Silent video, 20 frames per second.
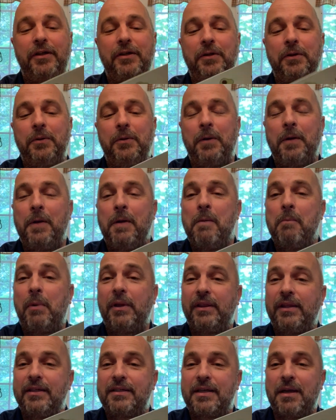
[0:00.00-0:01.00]
too. But
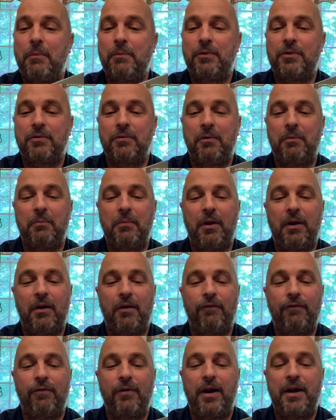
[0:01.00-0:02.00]
this comes from our
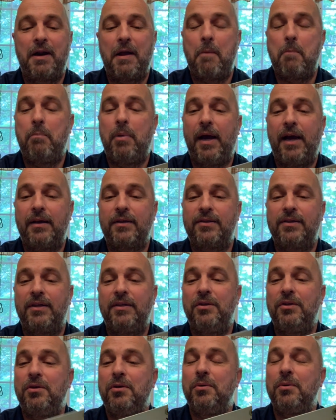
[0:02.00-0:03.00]
friend Bex in
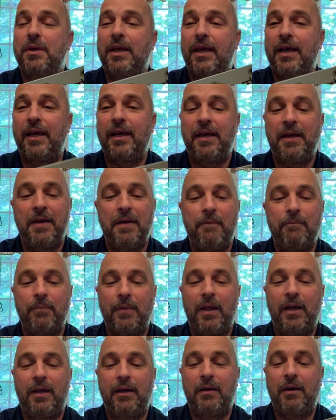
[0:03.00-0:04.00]
the UK.
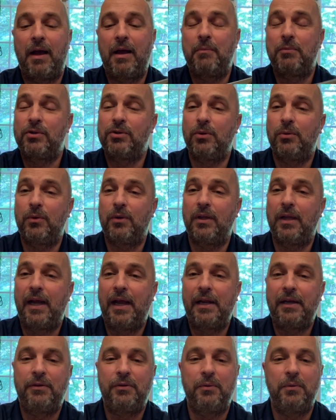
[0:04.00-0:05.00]
Uh, I'm so
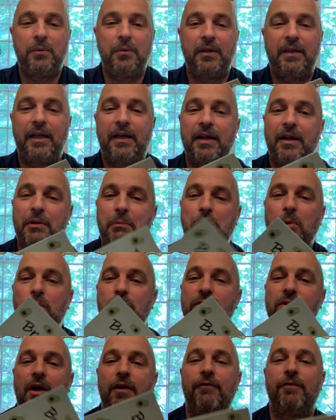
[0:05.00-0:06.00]
glad to get another
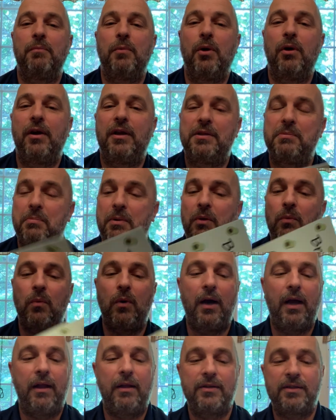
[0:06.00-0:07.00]
postcard from her. It's been a
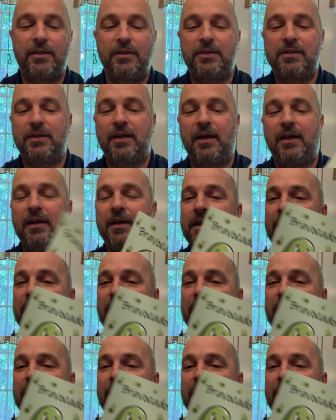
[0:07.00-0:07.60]
while since uh,